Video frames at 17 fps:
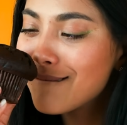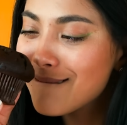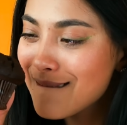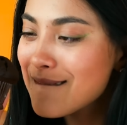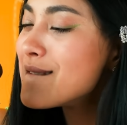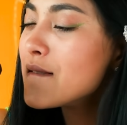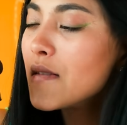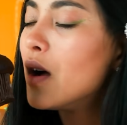
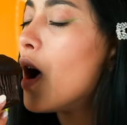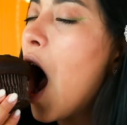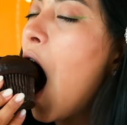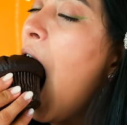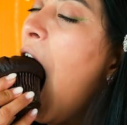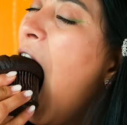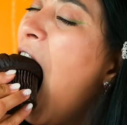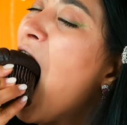And as for
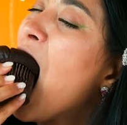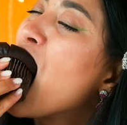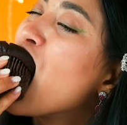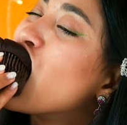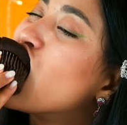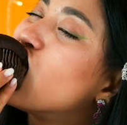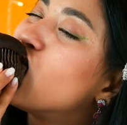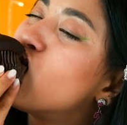Mina,
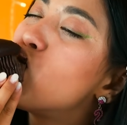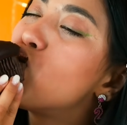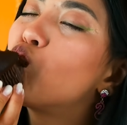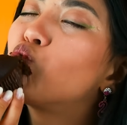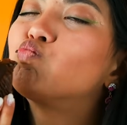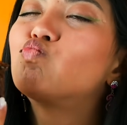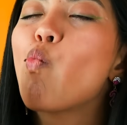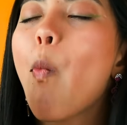muffin
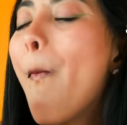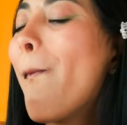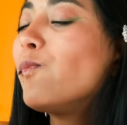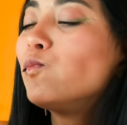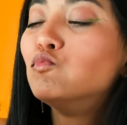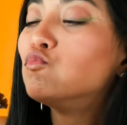time!